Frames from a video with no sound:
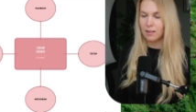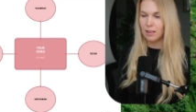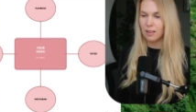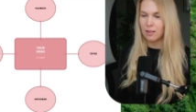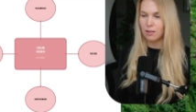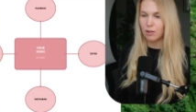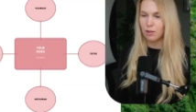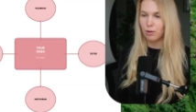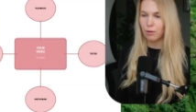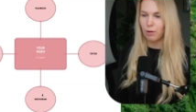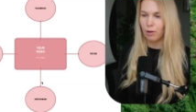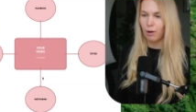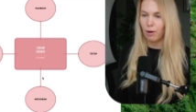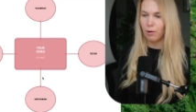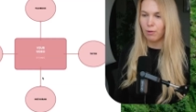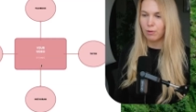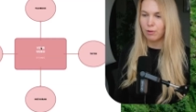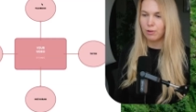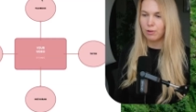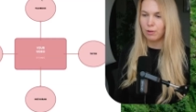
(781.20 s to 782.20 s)
is too
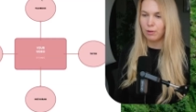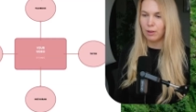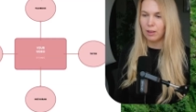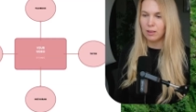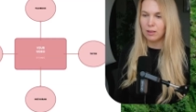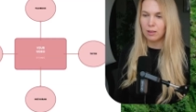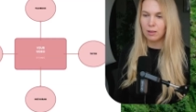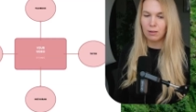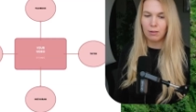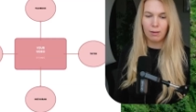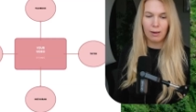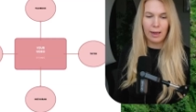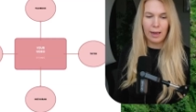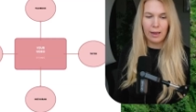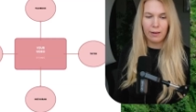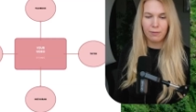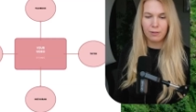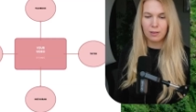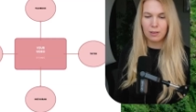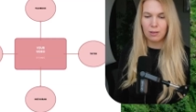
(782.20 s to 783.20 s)
close to this
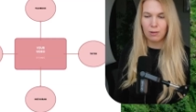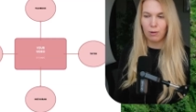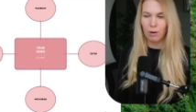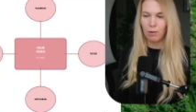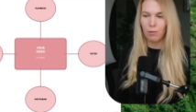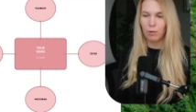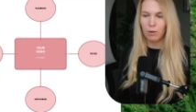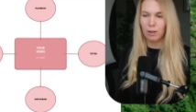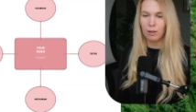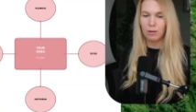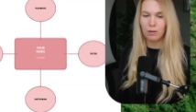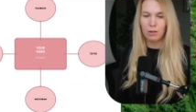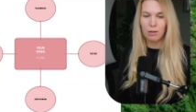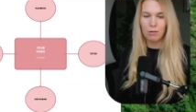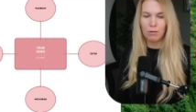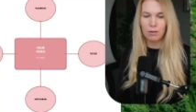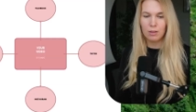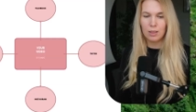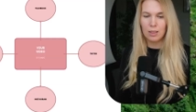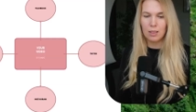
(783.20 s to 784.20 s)
graph, so I wouldn't
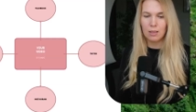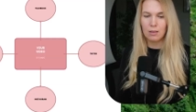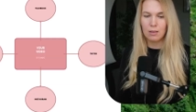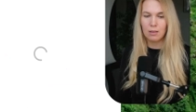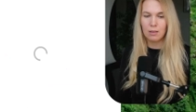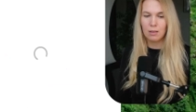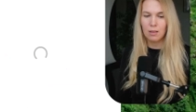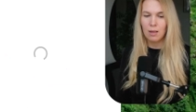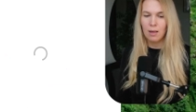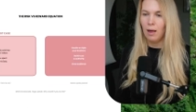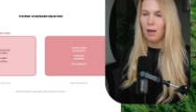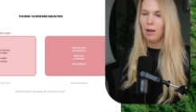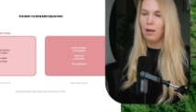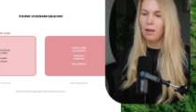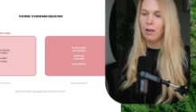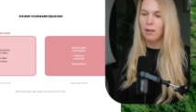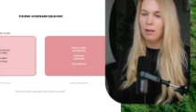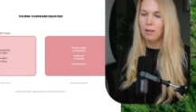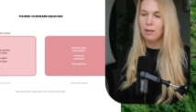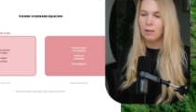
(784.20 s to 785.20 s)
use it.
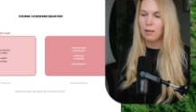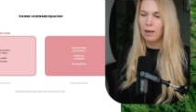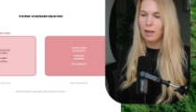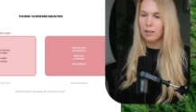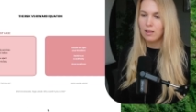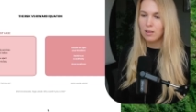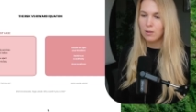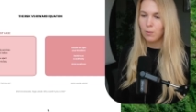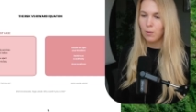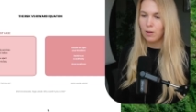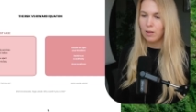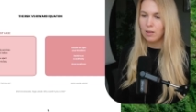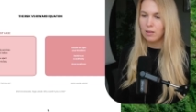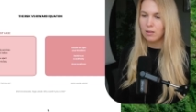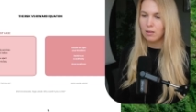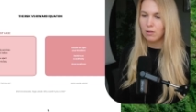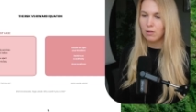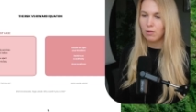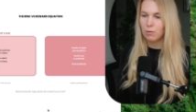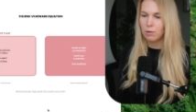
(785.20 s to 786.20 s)
And the last one
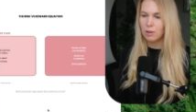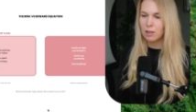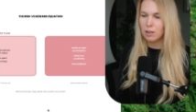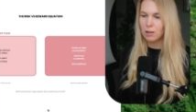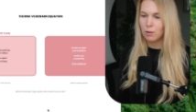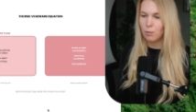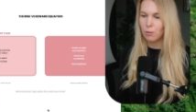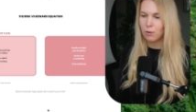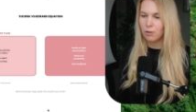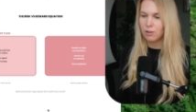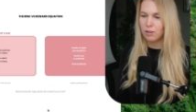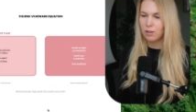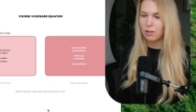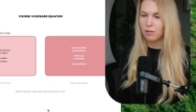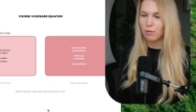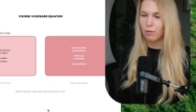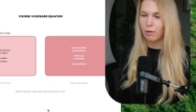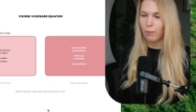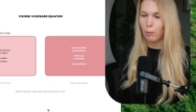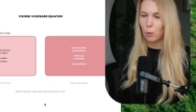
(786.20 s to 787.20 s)
is the risk
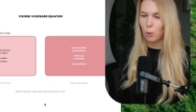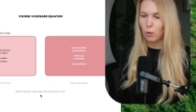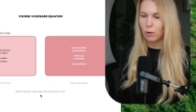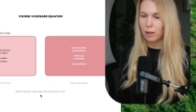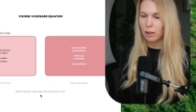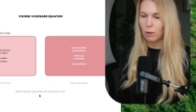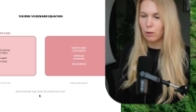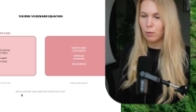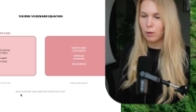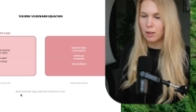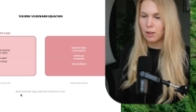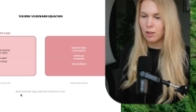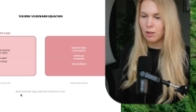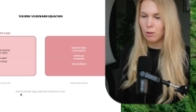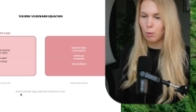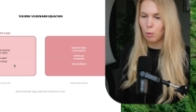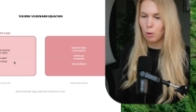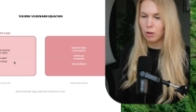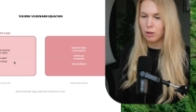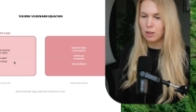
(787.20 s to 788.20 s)
versus reward
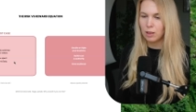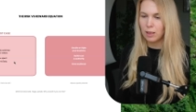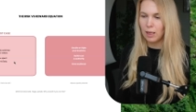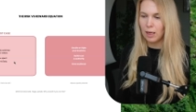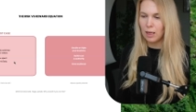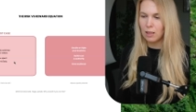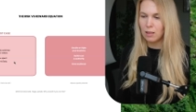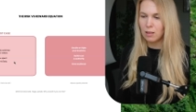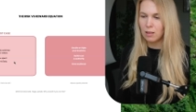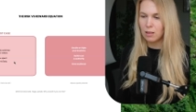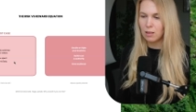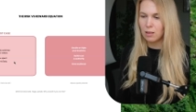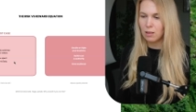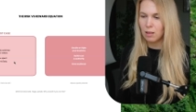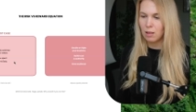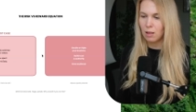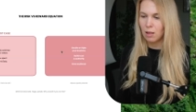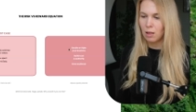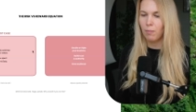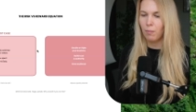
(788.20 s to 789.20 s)
equation, worst
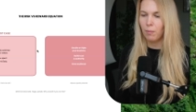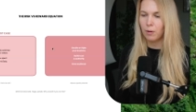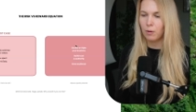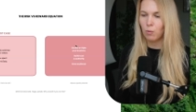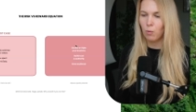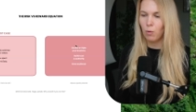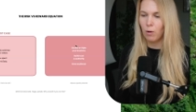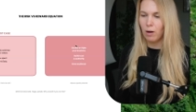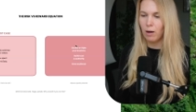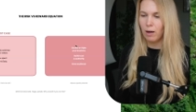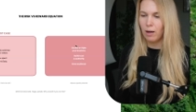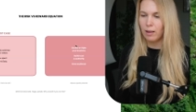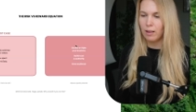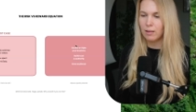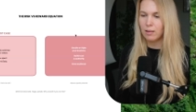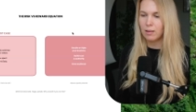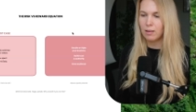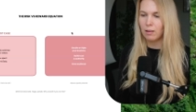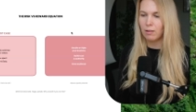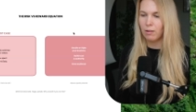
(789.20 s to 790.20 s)
case but why
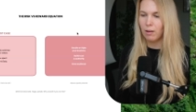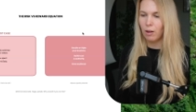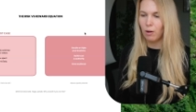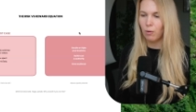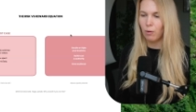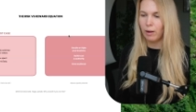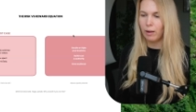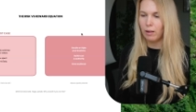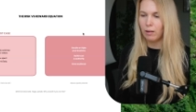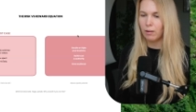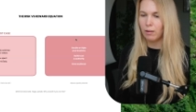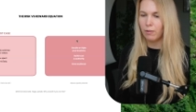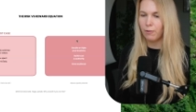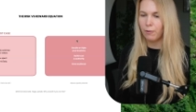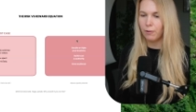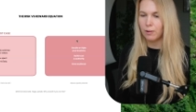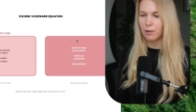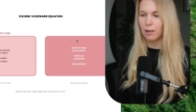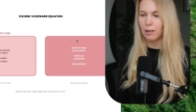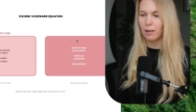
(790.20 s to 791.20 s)
is there no header
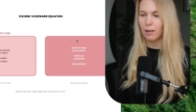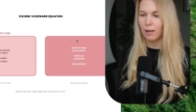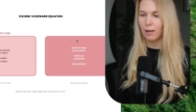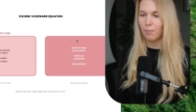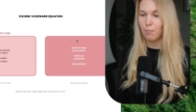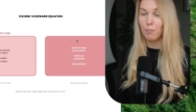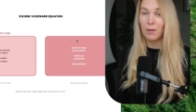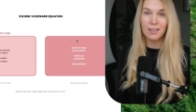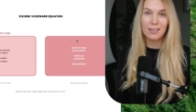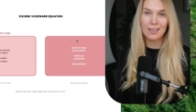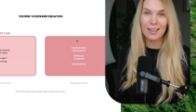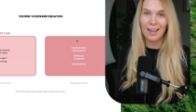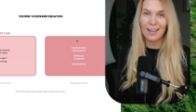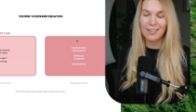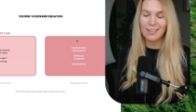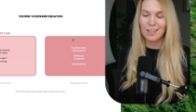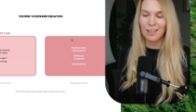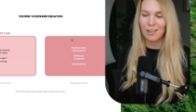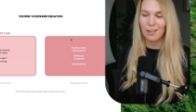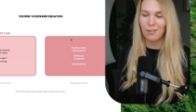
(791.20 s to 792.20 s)
for the best case
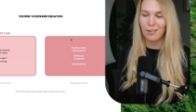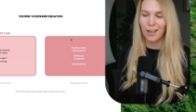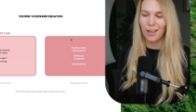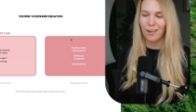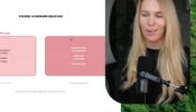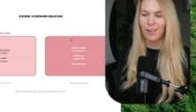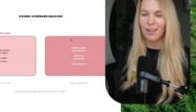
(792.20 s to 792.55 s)
scenario?